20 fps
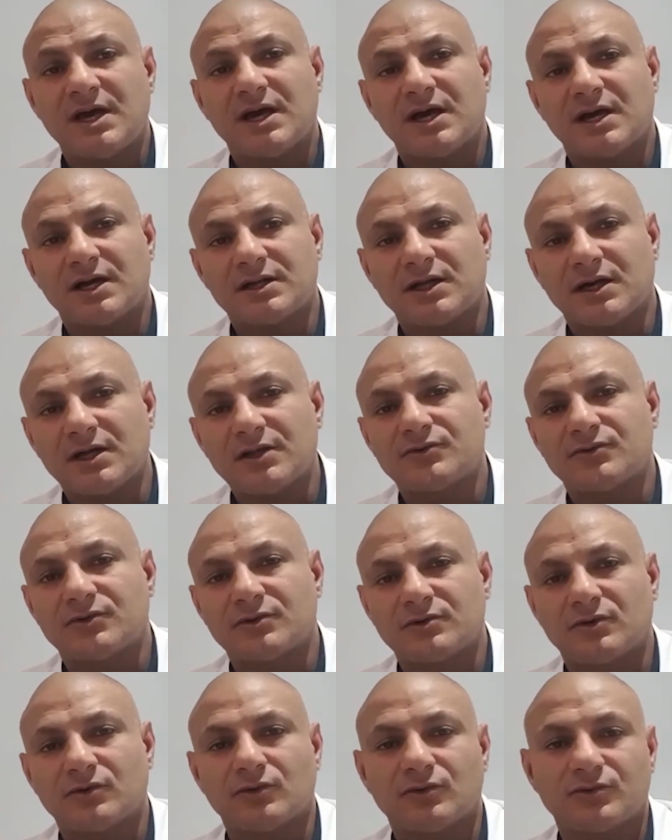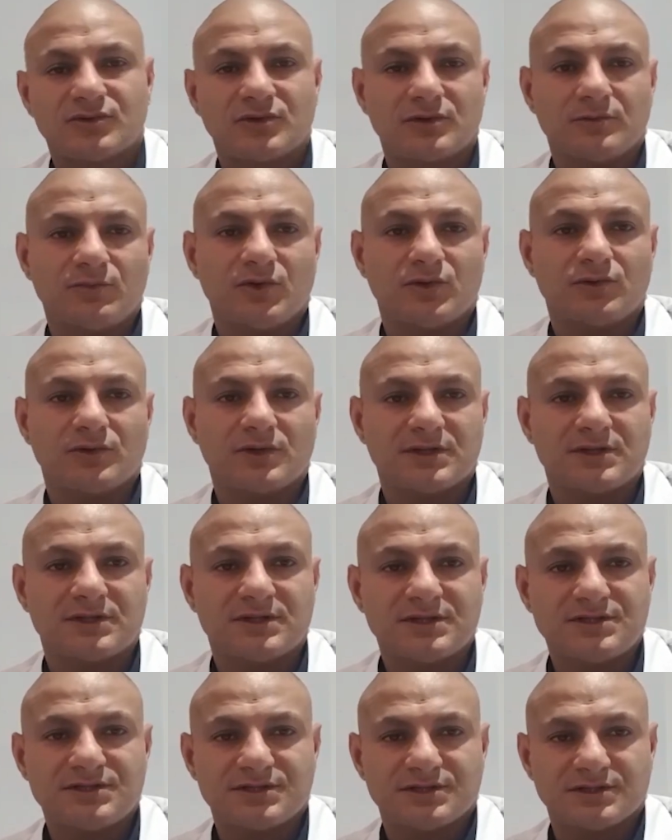and other autoimmune
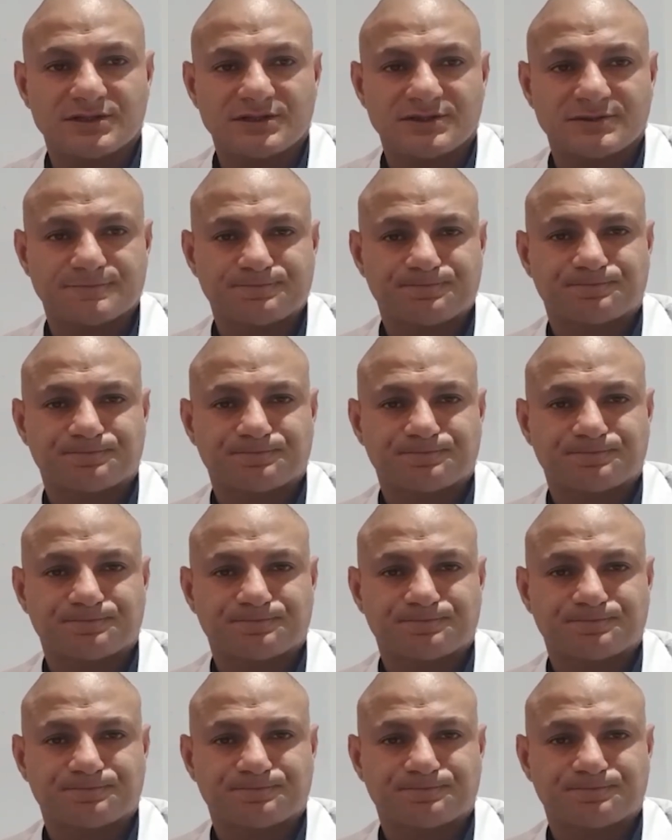conditions.